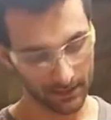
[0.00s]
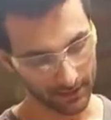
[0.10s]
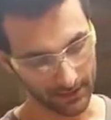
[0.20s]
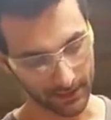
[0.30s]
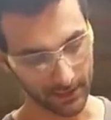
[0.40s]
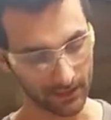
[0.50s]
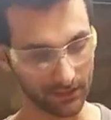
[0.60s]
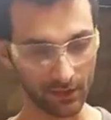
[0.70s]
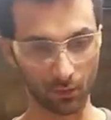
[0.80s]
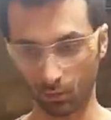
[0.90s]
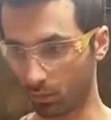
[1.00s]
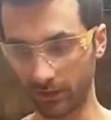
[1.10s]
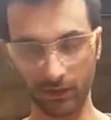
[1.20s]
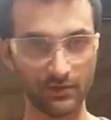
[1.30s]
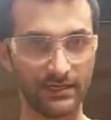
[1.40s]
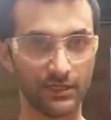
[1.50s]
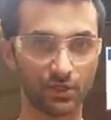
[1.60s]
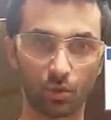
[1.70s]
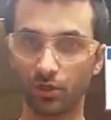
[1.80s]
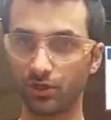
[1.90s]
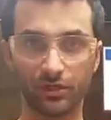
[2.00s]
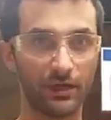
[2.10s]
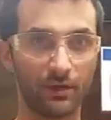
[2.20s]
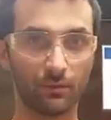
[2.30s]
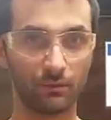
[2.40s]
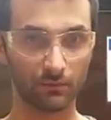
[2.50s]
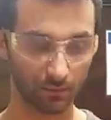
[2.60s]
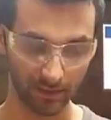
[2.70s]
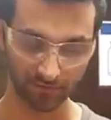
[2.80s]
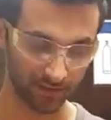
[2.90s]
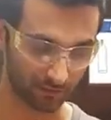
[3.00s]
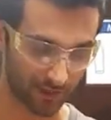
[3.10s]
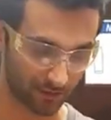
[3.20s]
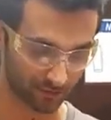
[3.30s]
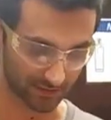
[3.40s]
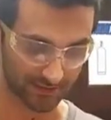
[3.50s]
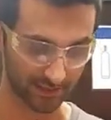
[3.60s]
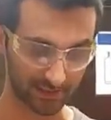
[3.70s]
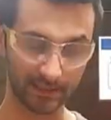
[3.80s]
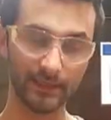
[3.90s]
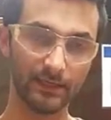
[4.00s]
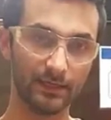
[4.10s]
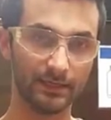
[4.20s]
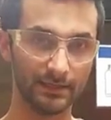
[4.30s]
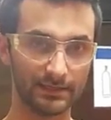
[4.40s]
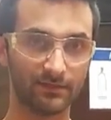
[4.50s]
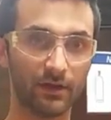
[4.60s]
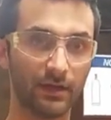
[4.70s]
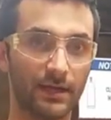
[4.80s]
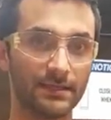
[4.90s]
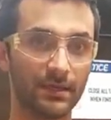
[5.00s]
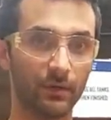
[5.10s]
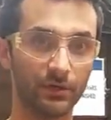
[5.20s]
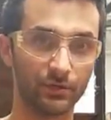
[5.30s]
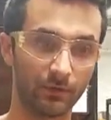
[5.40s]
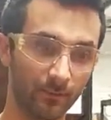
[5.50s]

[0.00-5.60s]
Uh, you know, when you're using a torch, you're not waving it around. There's like the heat is very consequential.